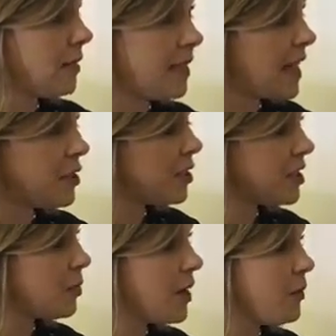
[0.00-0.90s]
that's
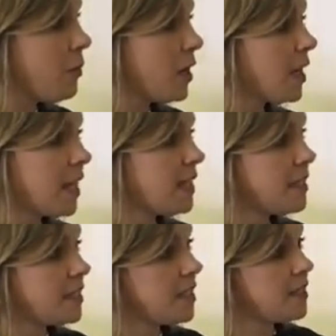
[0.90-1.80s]
just the way we work, and
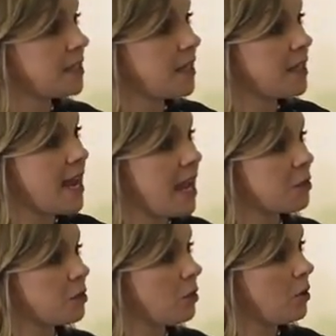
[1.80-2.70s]
it's the
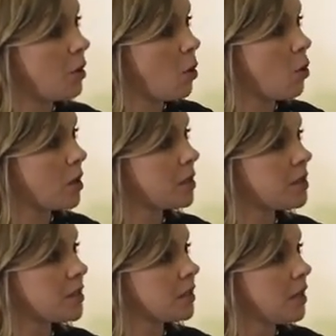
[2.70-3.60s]
natural
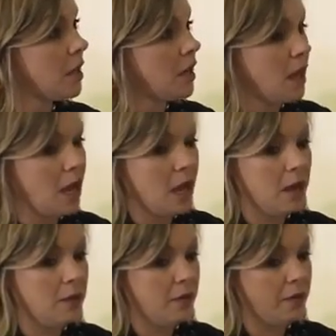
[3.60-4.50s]
course
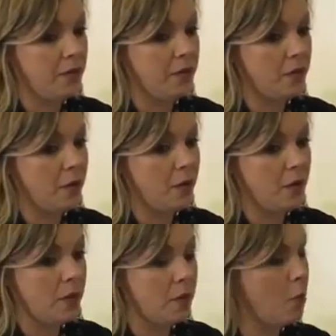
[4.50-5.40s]
of
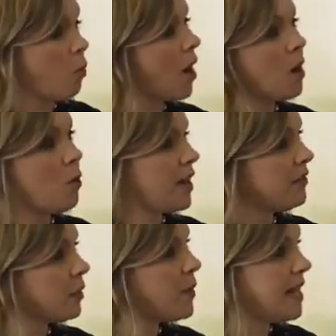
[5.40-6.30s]

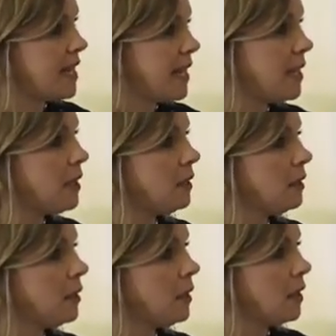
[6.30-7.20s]
whatever we need.
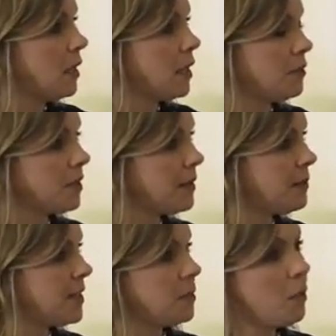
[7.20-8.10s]

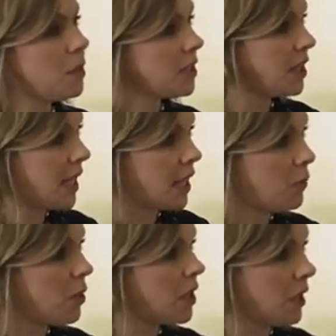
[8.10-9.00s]
Sometimes it's
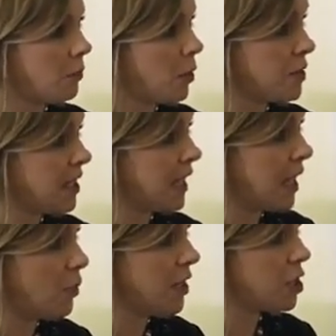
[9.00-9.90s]

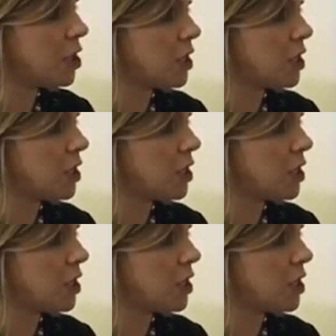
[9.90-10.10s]
multi-language.